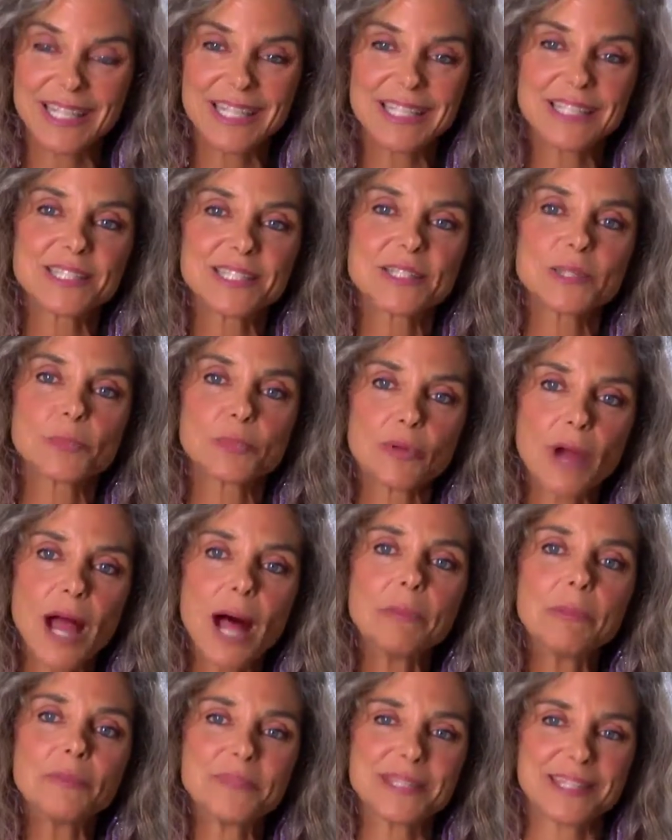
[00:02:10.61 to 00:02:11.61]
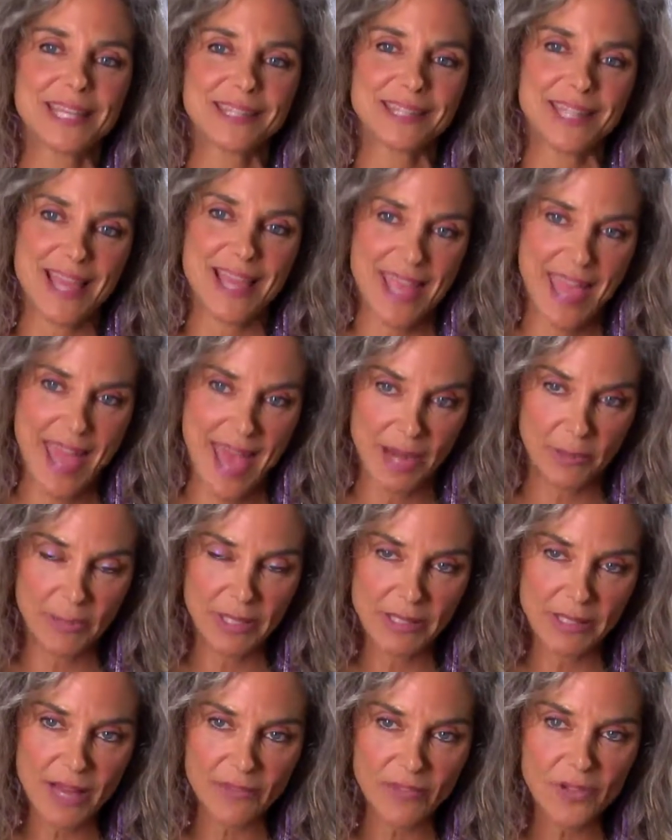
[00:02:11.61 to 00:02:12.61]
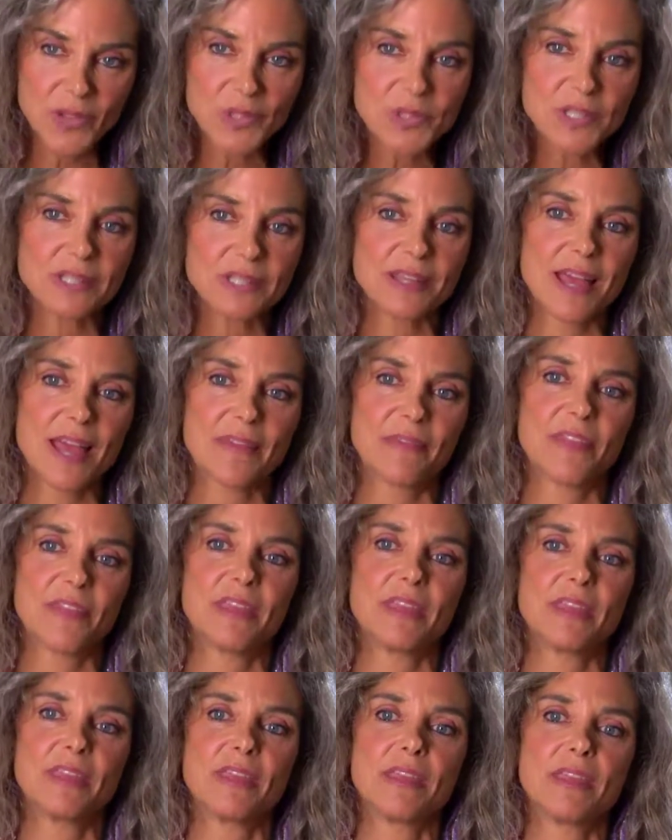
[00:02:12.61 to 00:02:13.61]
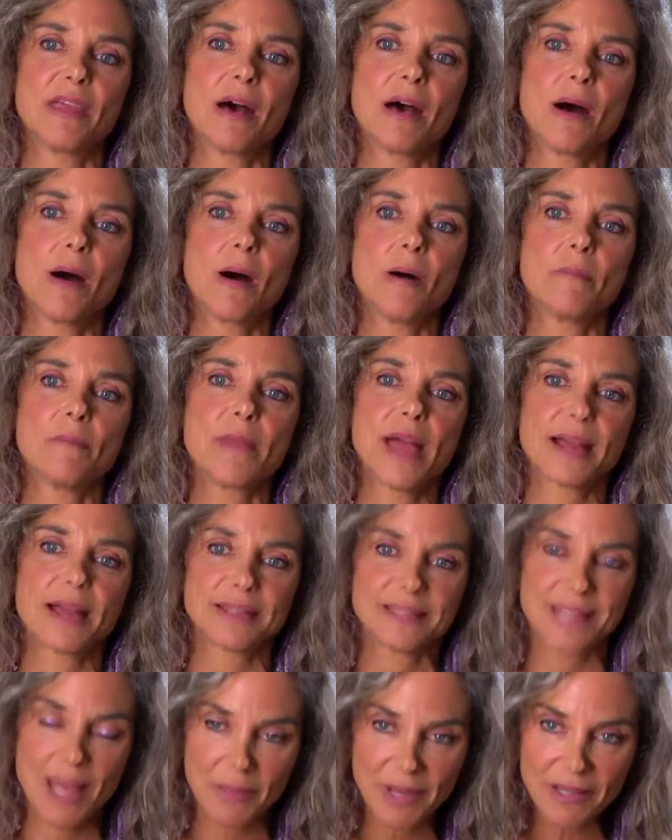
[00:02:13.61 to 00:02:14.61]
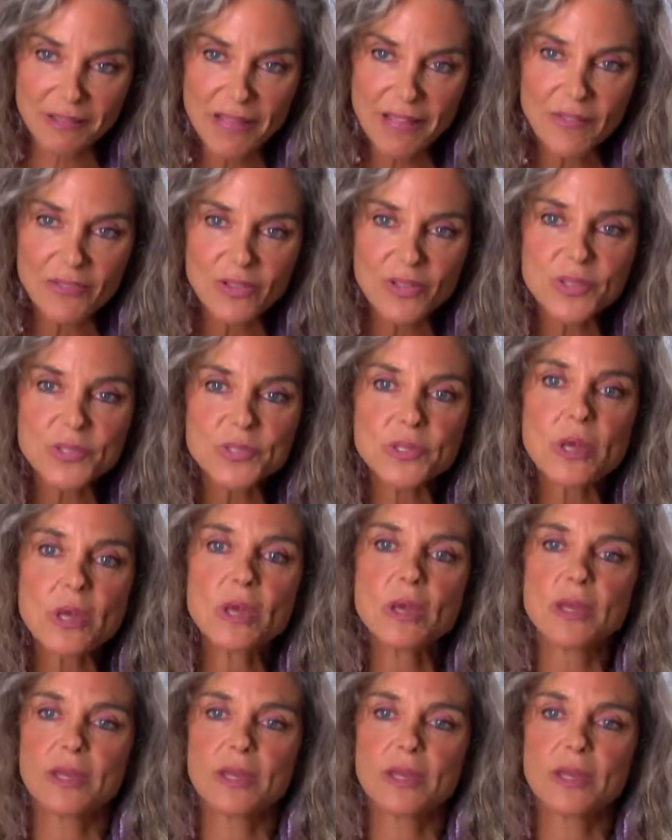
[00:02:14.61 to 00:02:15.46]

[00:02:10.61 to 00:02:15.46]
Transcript: The problem is at the academy levels, it's at the academic levels,